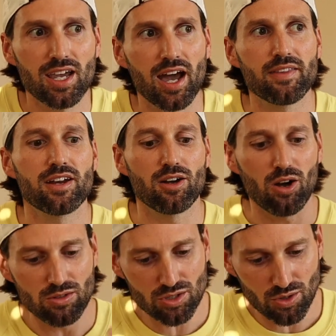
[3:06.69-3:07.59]
And then I
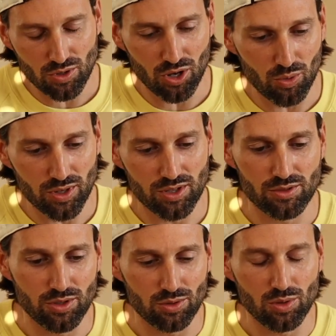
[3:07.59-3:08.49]
also go with
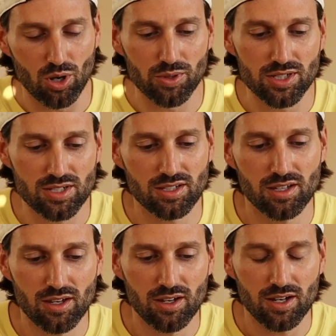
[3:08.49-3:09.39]
the lowest
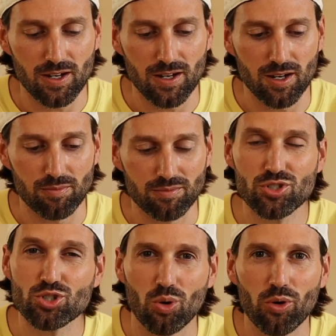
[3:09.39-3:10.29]

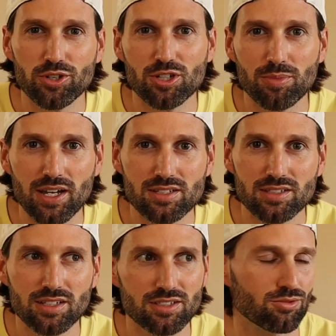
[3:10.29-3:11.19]
storage
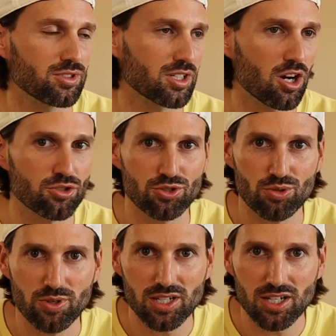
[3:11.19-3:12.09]
capacity. So it's like
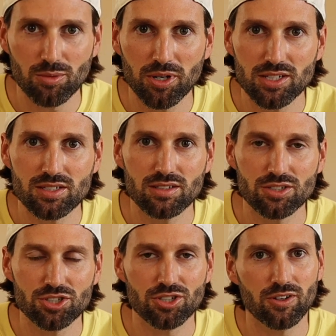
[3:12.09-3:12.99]
128 gigabytes
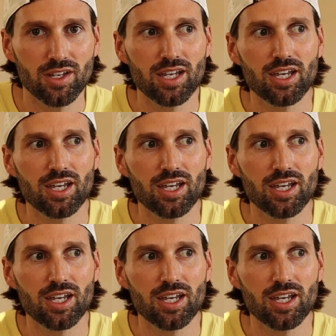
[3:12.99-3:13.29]
this year.